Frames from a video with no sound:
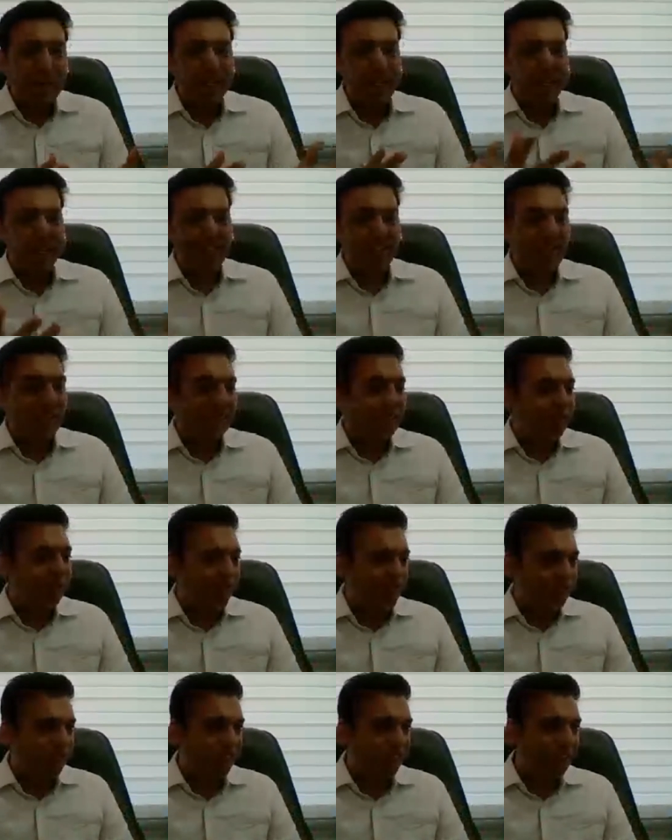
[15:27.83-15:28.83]
I did
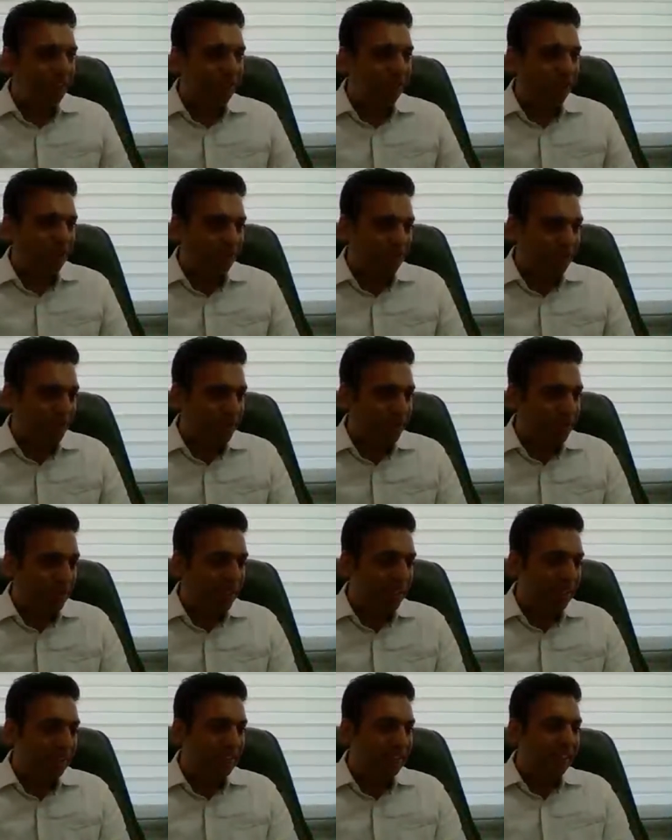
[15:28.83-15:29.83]
it for free for those
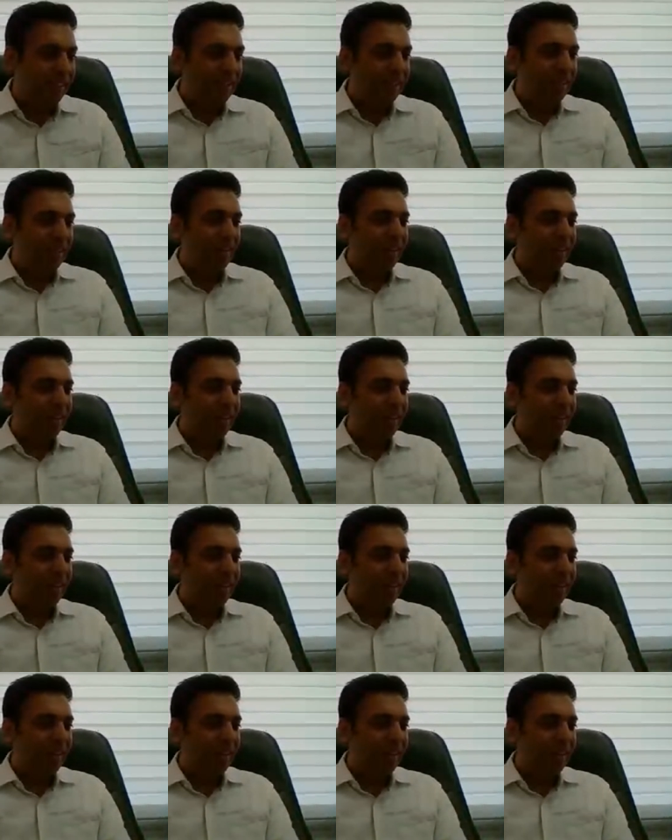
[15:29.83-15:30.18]
students.